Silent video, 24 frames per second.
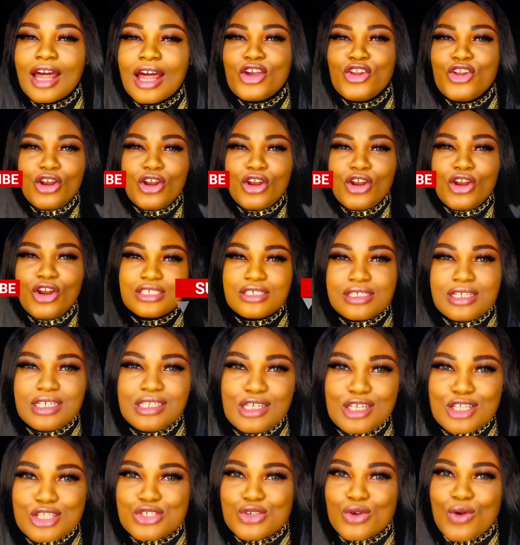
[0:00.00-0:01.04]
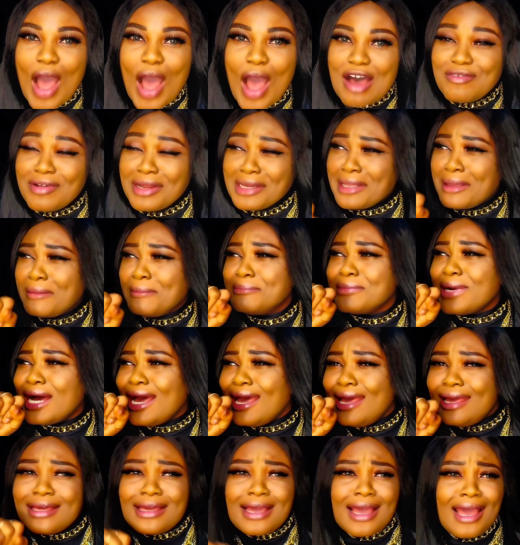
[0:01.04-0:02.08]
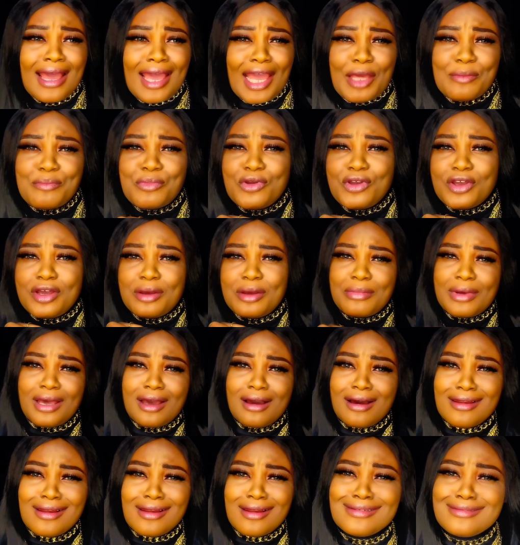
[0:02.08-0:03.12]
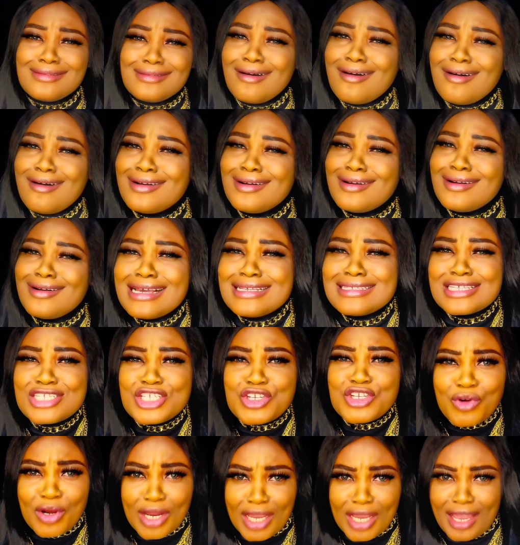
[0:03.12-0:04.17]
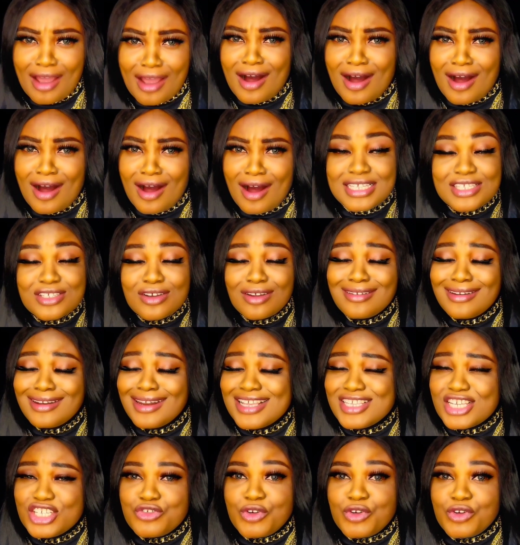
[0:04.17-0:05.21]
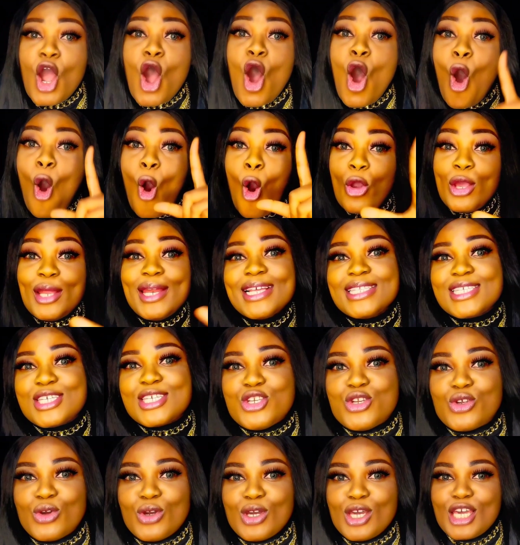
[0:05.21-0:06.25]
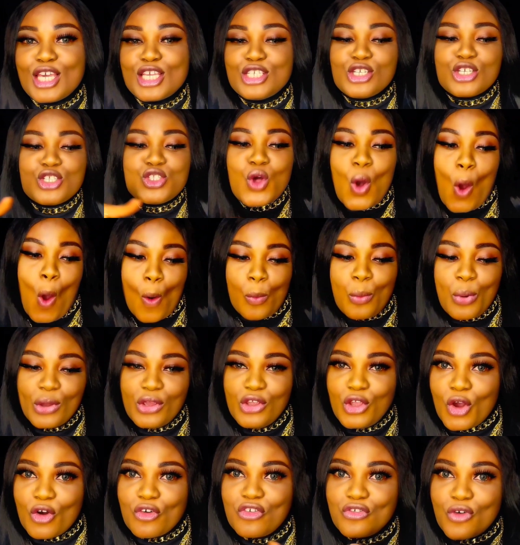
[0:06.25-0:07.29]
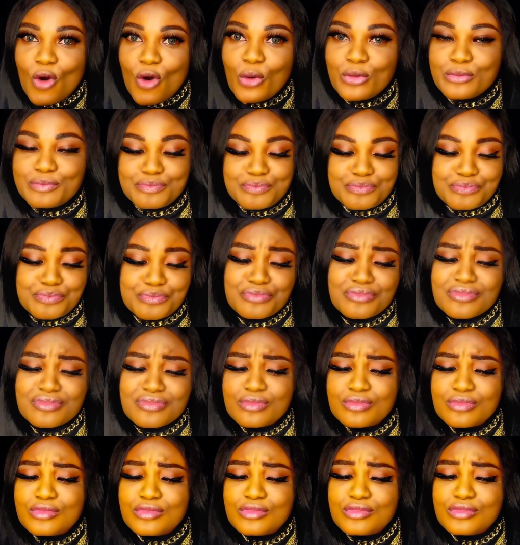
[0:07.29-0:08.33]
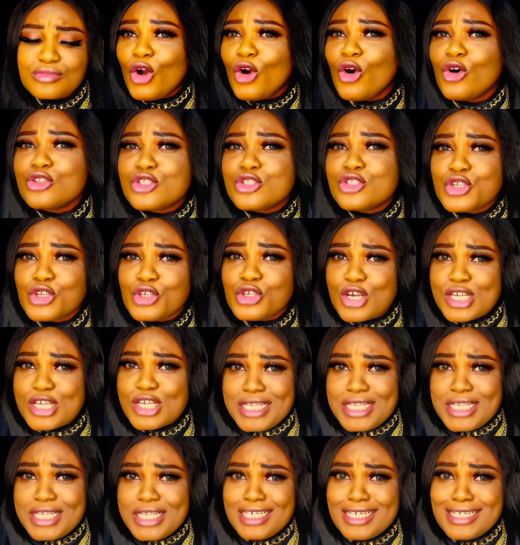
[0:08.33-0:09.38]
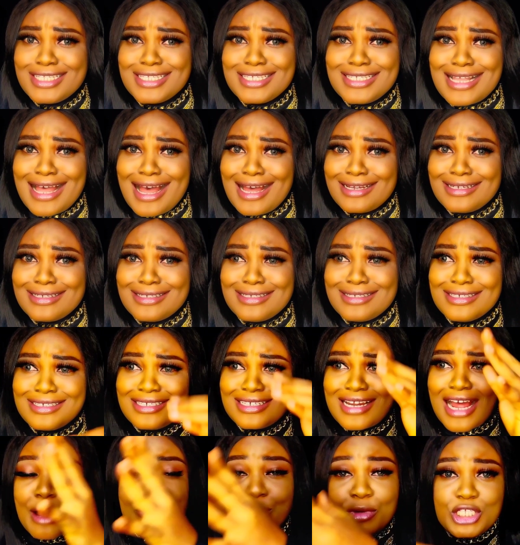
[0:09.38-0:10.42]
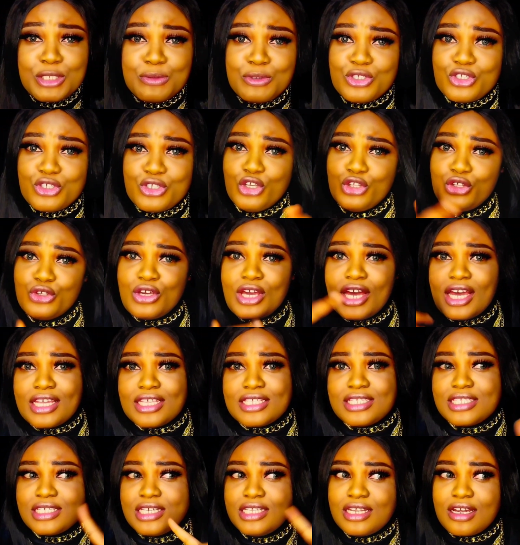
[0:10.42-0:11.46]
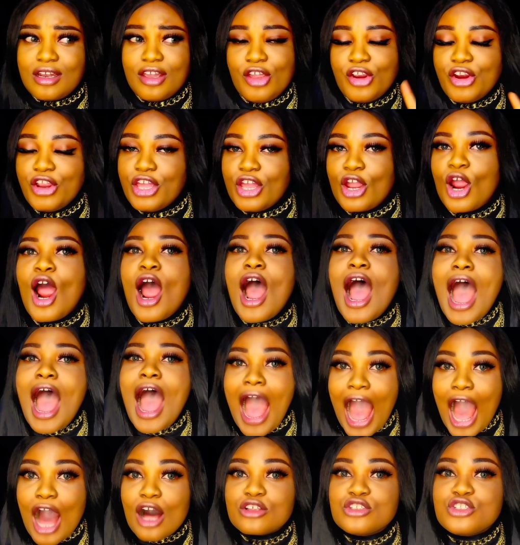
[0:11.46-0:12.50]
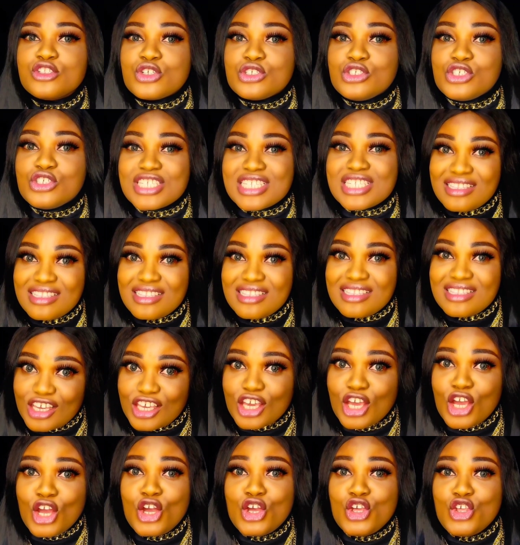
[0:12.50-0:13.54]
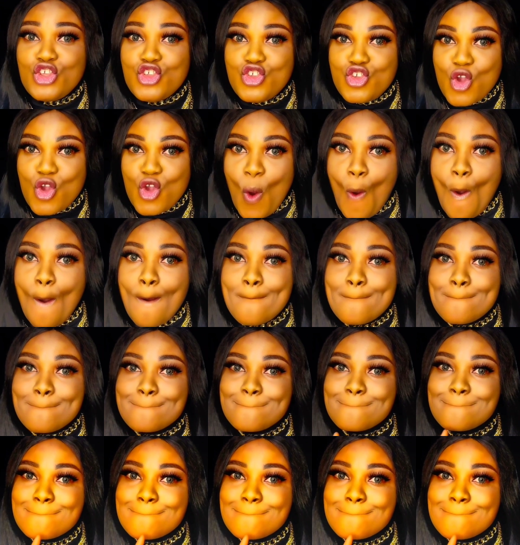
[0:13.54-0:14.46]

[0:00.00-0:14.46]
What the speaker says: Like, you don't necessarily need to have like a mic, a mic. Unnecessary, guys. It's unnecessary. All you need to do is just open your phone, go to your settings, and I'm going to be showing you guys either here how to just link your